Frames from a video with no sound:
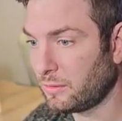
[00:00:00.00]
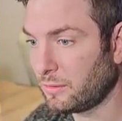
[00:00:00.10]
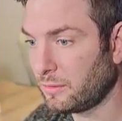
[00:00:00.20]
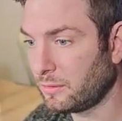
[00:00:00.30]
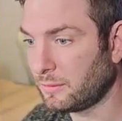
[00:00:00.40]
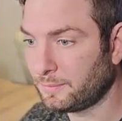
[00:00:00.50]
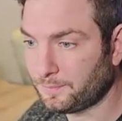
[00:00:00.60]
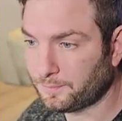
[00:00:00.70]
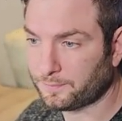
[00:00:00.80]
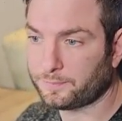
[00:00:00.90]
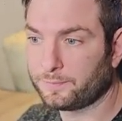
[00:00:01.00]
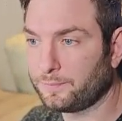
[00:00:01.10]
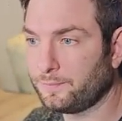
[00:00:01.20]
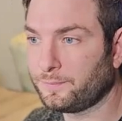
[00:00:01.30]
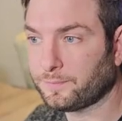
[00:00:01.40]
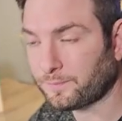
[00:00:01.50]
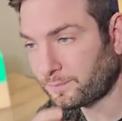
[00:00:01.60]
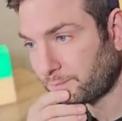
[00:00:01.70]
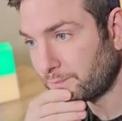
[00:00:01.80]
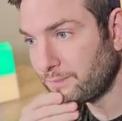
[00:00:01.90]

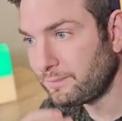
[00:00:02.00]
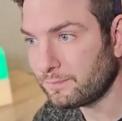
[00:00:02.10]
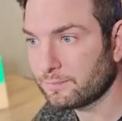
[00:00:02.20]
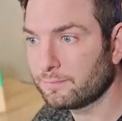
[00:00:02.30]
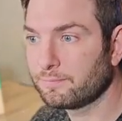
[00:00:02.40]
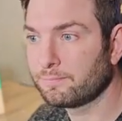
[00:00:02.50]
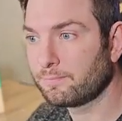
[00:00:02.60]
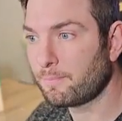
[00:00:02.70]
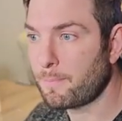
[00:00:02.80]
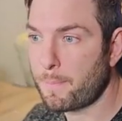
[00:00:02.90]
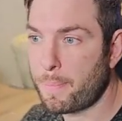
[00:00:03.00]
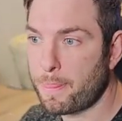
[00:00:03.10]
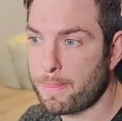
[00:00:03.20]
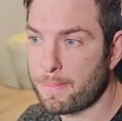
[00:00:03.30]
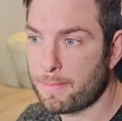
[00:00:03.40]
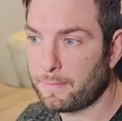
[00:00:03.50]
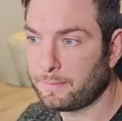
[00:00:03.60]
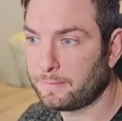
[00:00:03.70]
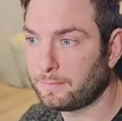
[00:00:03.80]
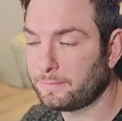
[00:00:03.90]

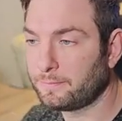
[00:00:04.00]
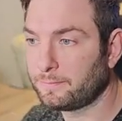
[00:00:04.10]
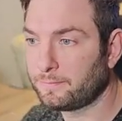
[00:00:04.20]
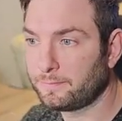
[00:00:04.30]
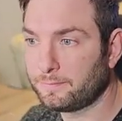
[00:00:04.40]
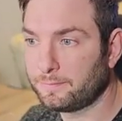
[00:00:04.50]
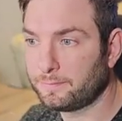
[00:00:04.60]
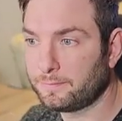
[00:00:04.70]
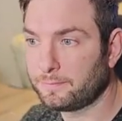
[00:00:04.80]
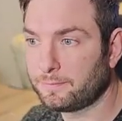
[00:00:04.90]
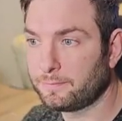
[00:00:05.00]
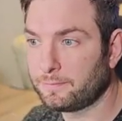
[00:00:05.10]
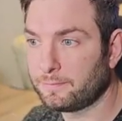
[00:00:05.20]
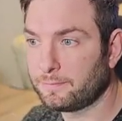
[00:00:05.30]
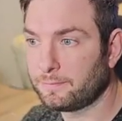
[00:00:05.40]
Nobody speaks.